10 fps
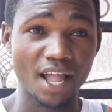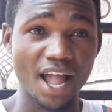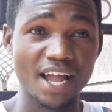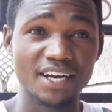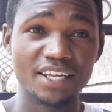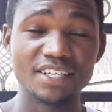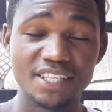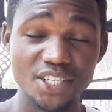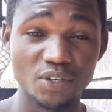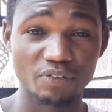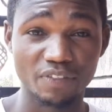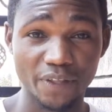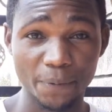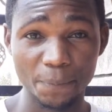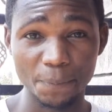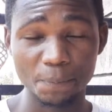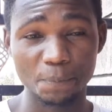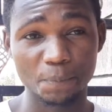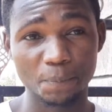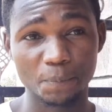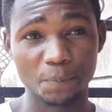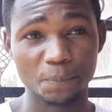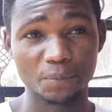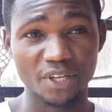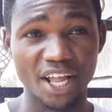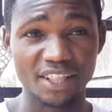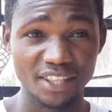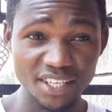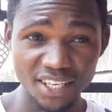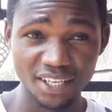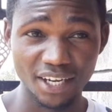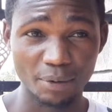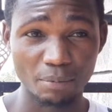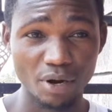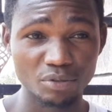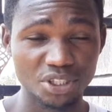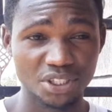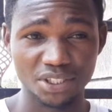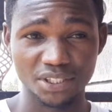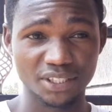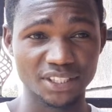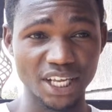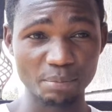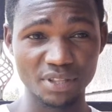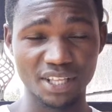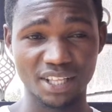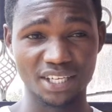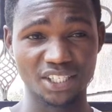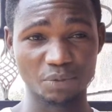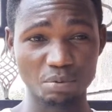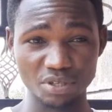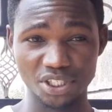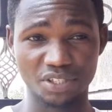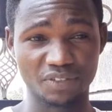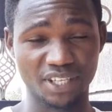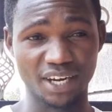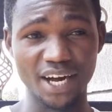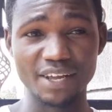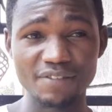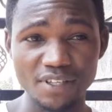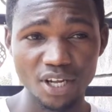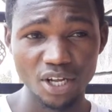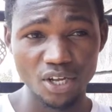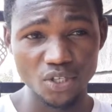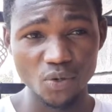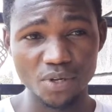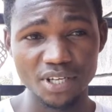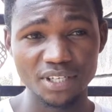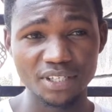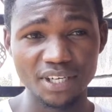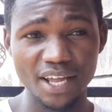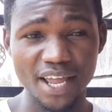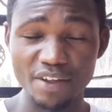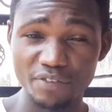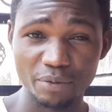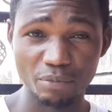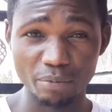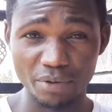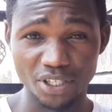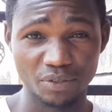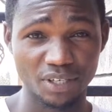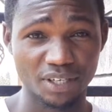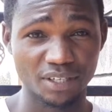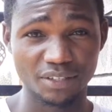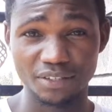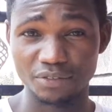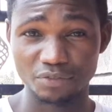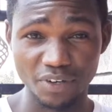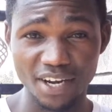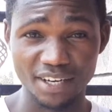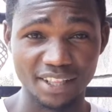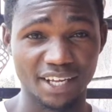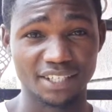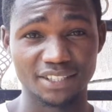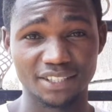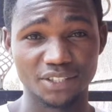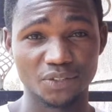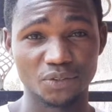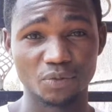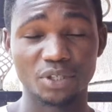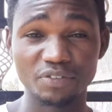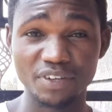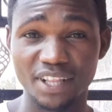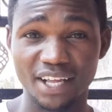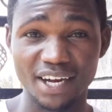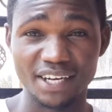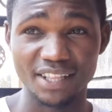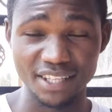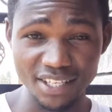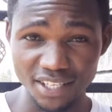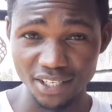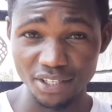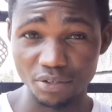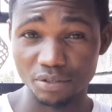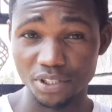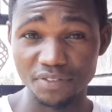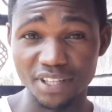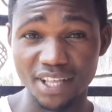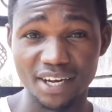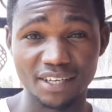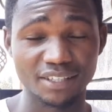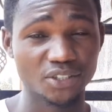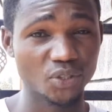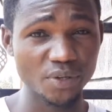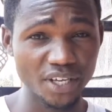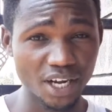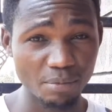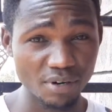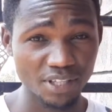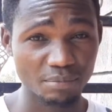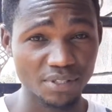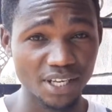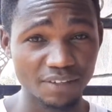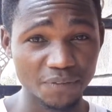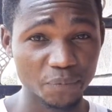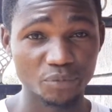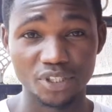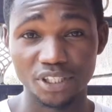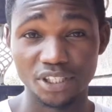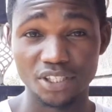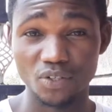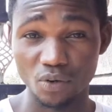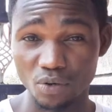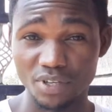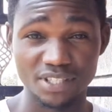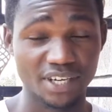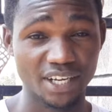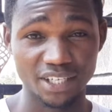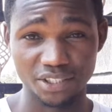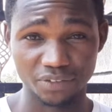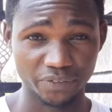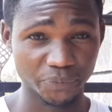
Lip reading: and instead of them thinking about something that is positive in their lives, so in every moment you find that whatever they are thinking or whatever they are talking about themselves, it is always negative,